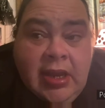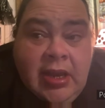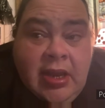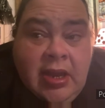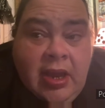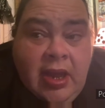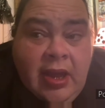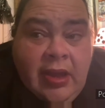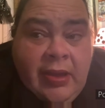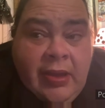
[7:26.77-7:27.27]

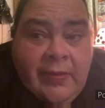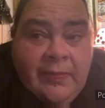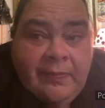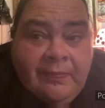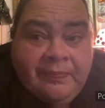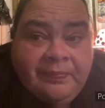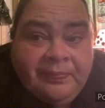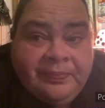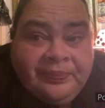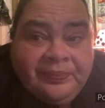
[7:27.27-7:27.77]

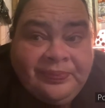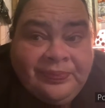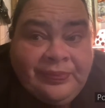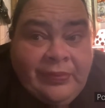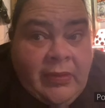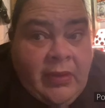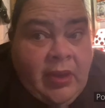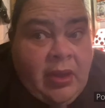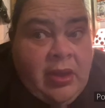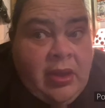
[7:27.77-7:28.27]

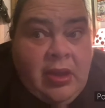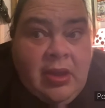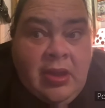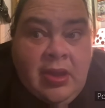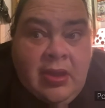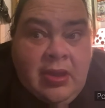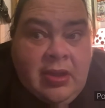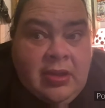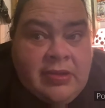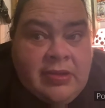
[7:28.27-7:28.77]

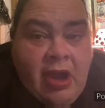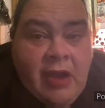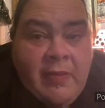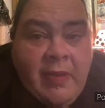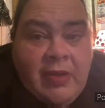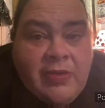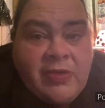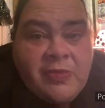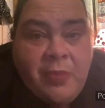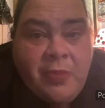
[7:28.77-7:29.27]
Talk
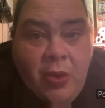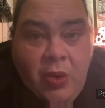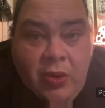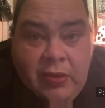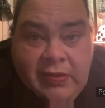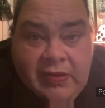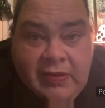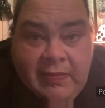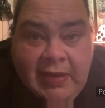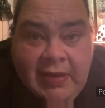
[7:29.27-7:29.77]
about spoiling
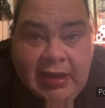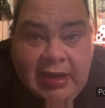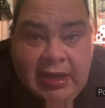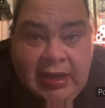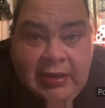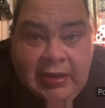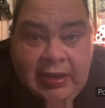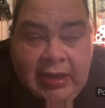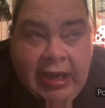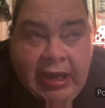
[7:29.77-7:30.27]
somebody.
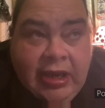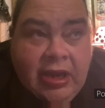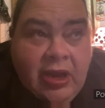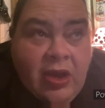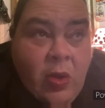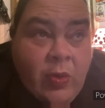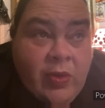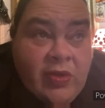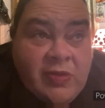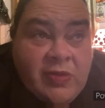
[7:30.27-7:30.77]
He not
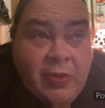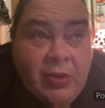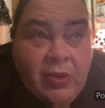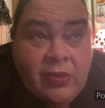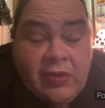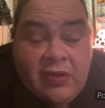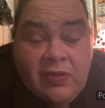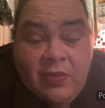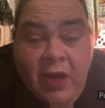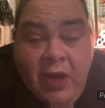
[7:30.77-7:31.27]
only spoils
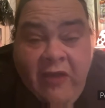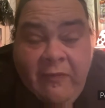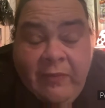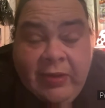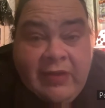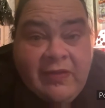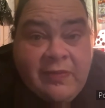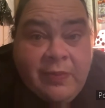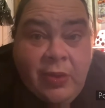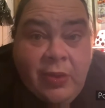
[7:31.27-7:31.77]
his wife, but he
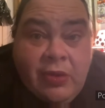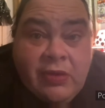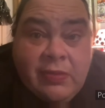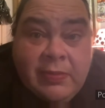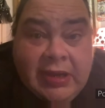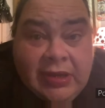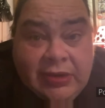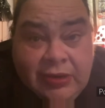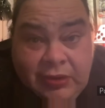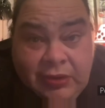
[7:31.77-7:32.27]
spoils
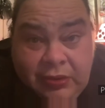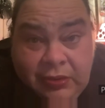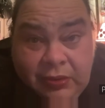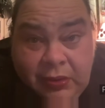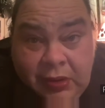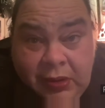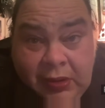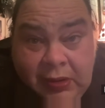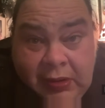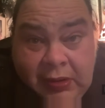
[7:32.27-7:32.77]
me too.
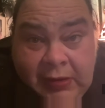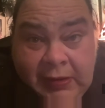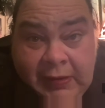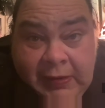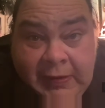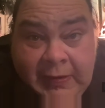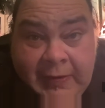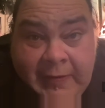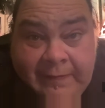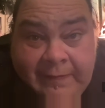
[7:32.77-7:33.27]

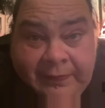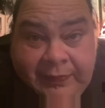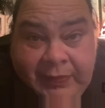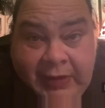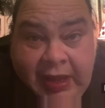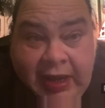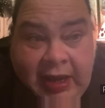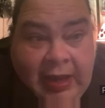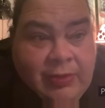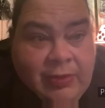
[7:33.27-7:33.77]

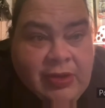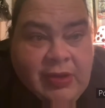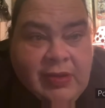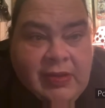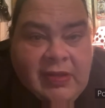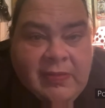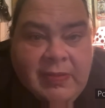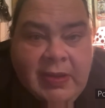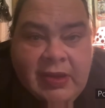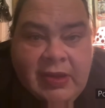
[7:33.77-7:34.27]
And I'm just
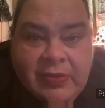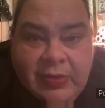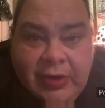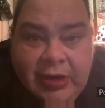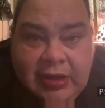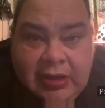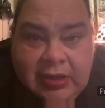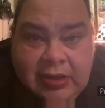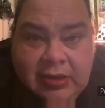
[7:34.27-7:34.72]
his best friend,